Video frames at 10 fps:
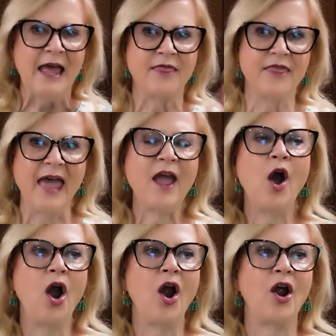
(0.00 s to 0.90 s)
They
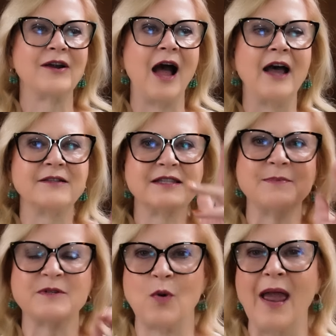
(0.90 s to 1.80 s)
are
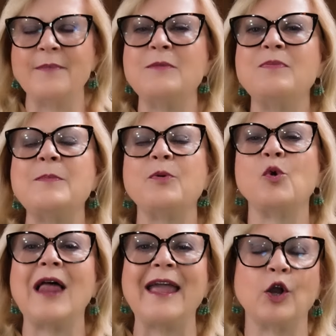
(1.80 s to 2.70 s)
unsubscribing
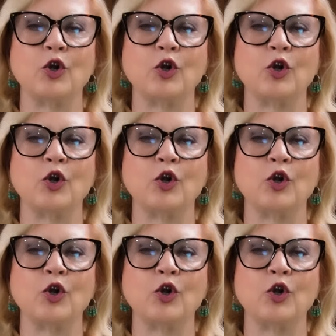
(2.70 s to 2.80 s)
people like